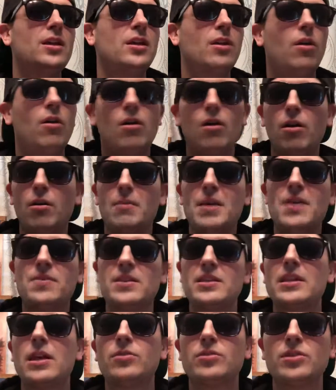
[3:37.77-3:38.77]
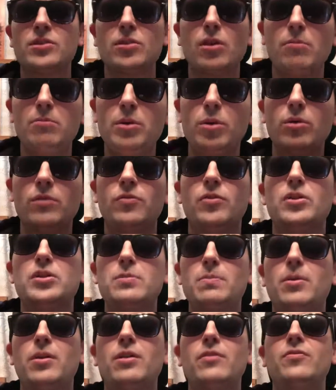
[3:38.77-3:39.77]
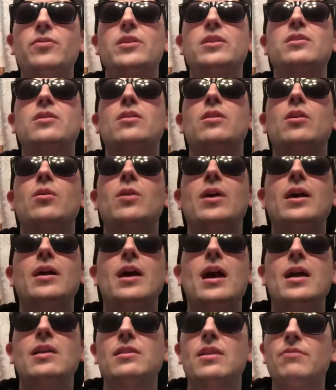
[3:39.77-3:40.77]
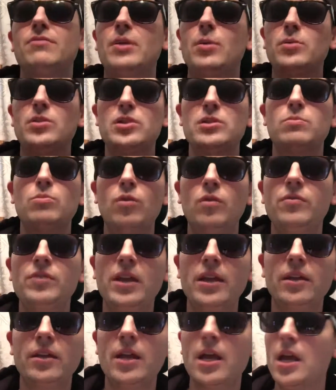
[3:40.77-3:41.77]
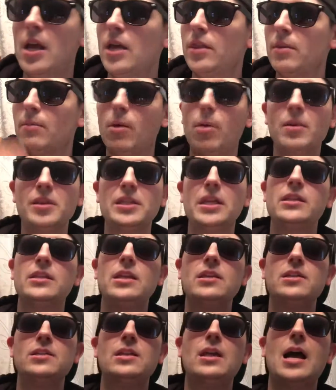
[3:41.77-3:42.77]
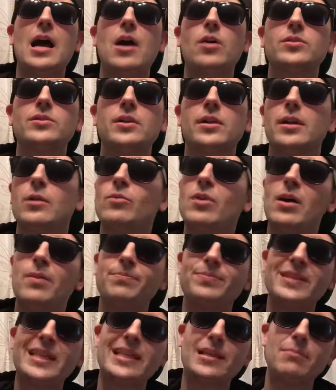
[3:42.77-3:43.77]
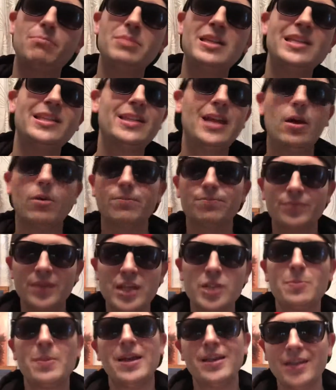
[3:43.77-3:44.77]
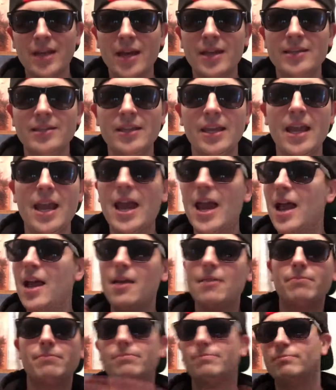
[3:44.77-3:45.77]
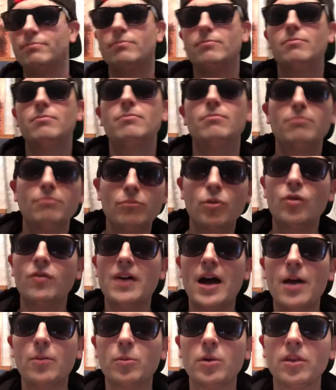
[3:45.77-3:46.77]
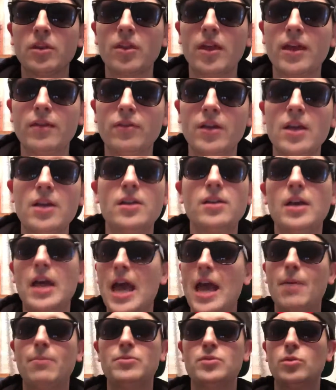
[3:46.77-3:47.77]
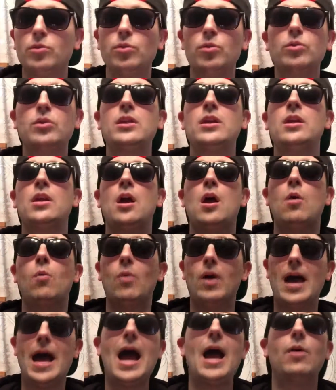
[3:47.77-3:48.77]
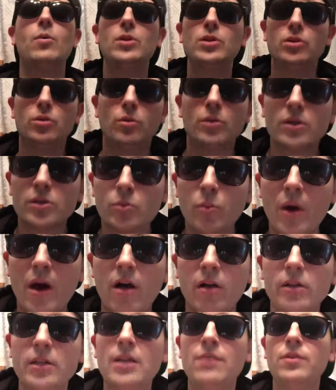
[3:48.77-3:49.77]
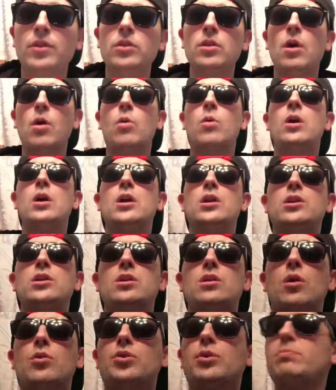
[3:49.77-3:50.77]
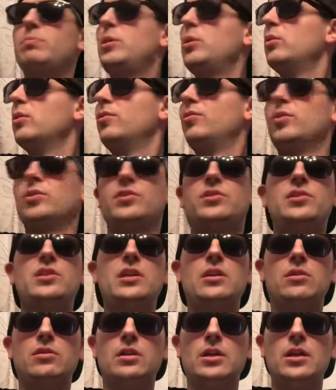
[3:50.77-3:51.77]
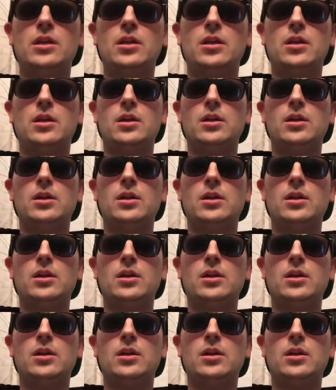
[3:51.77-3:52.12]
oh man, this house is so beautiful, it's perfect, I love that we just moved in. And the moment that they see a house, they're like, well, peace out, it's been nice, and move on with life. Absolutely what I would do as well, even though, the beautiful scenery